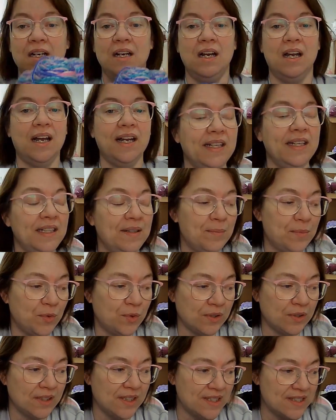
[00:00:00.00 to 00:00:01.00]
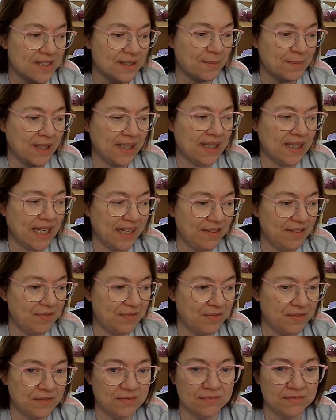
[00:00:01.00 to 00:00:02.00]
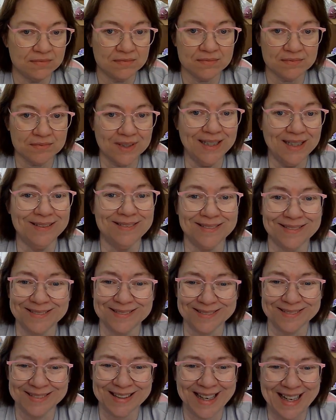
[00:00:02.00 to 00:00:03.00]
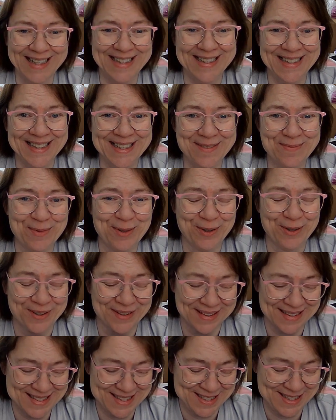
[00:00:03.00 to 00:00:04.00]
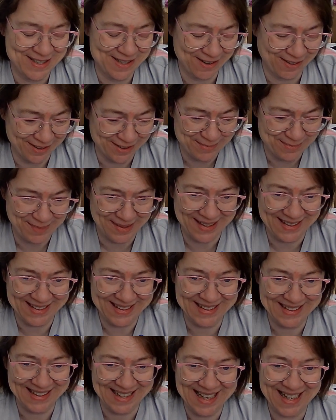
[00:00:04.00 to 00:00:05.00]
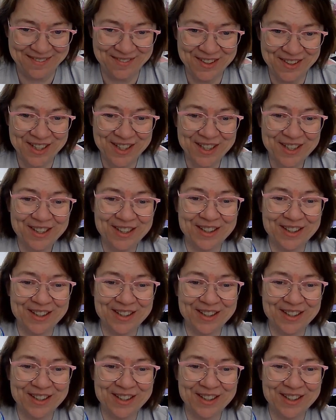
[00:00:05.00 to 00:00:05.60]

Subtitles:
I need more of this in my life. I need more of this yarn in my life.